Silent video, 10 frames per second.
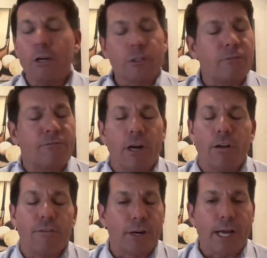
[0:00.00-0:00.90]
There's a
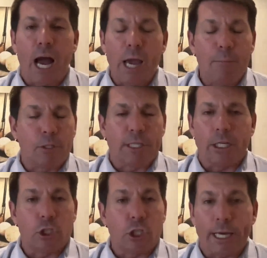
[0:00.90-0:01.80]
very, very high
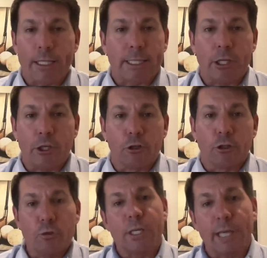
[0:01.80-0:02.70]
percentage chance that
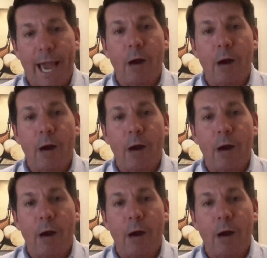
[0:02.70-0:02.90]
you're using